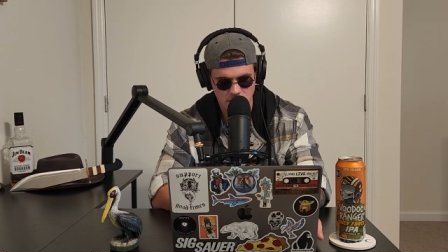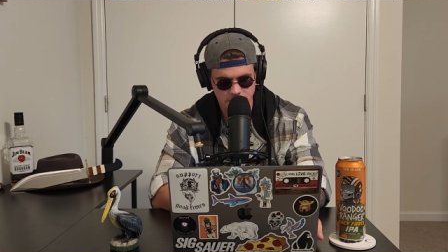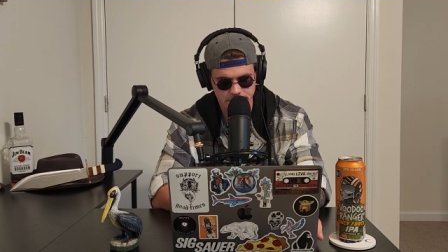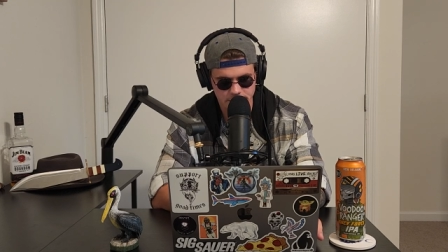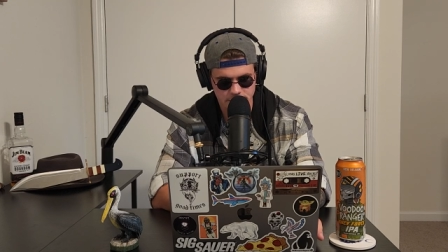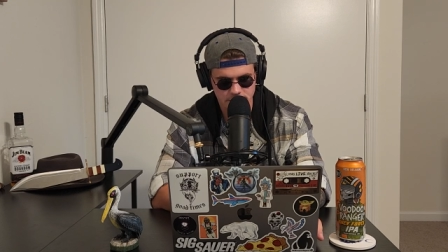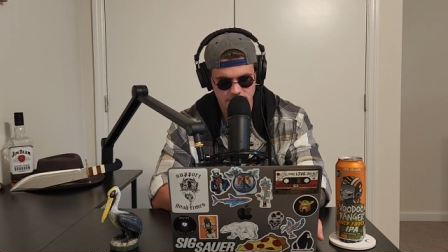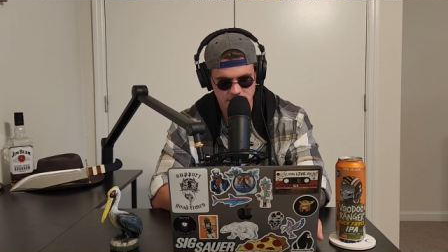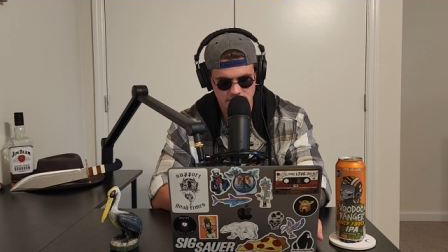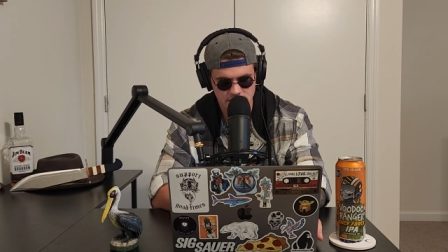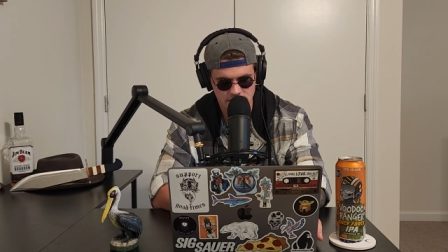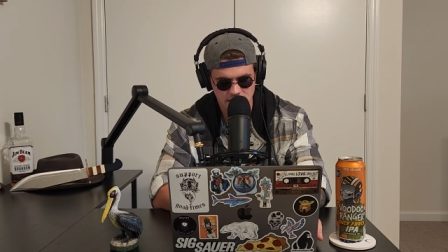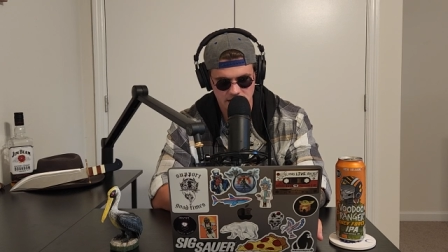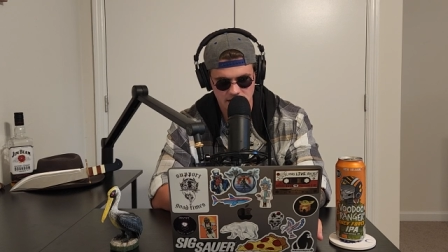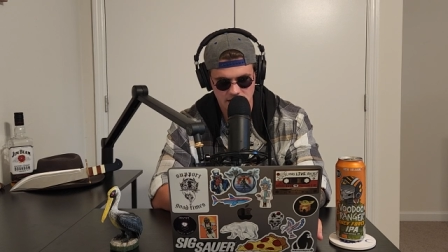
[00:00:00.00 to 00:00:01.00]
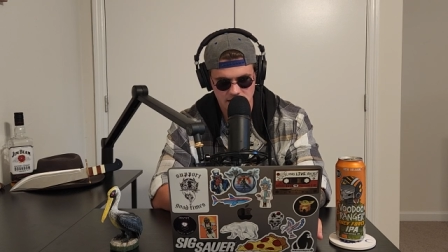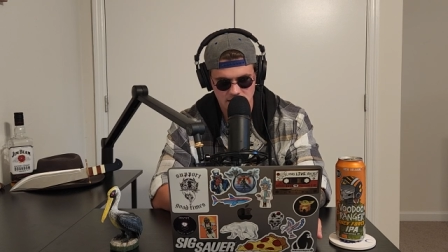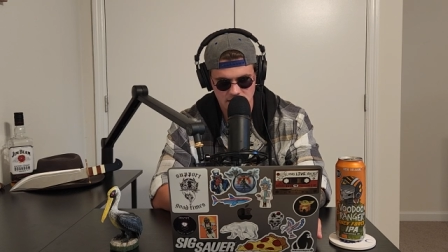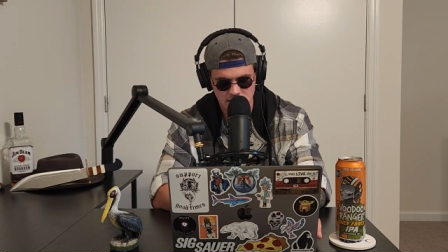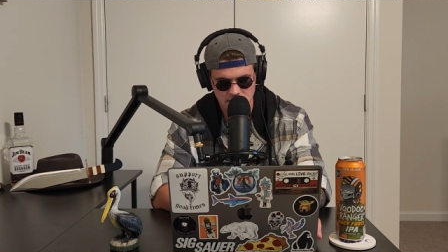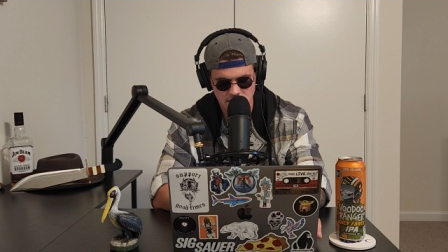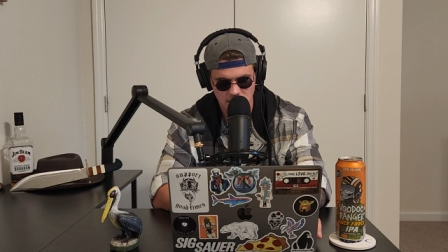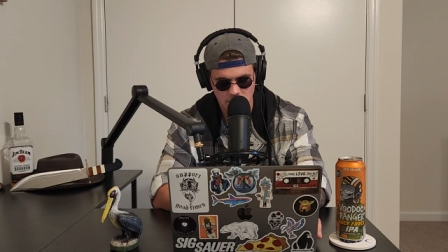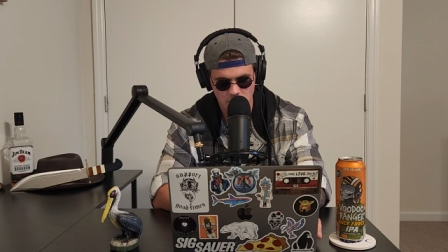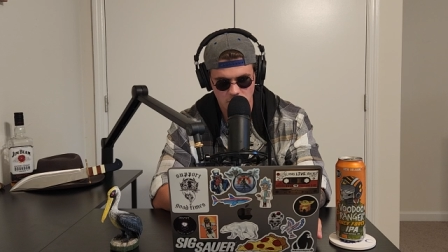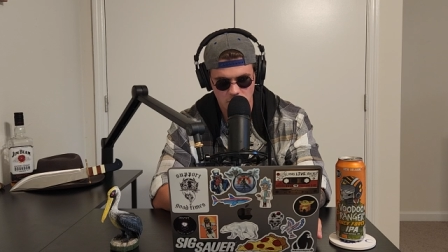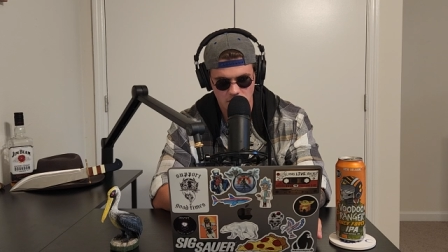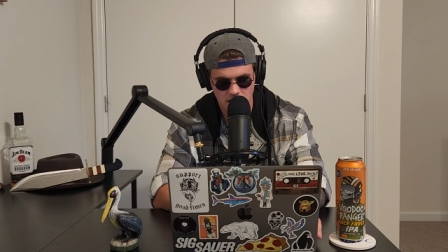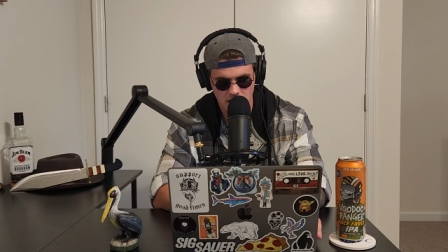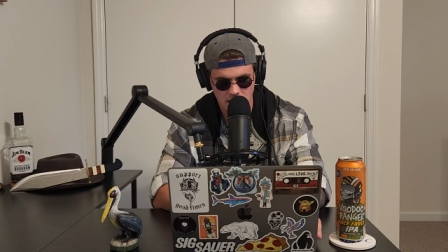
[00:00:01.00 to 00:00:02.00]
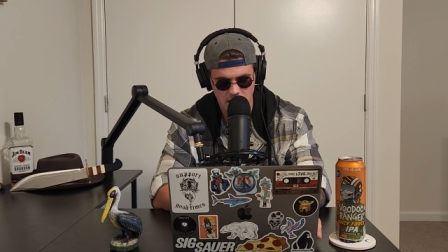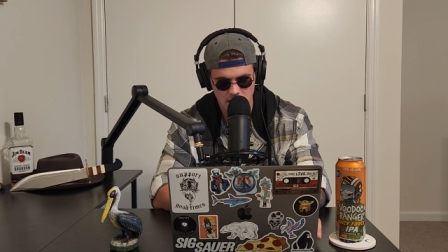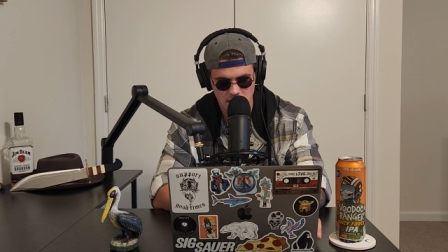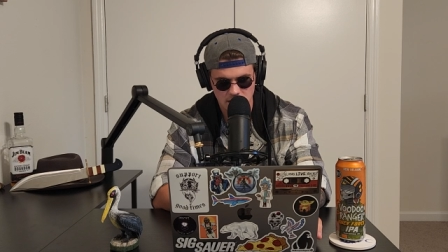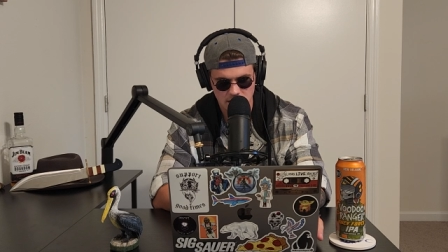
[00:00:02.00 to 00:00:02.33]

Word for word: to lose this link because I will cry.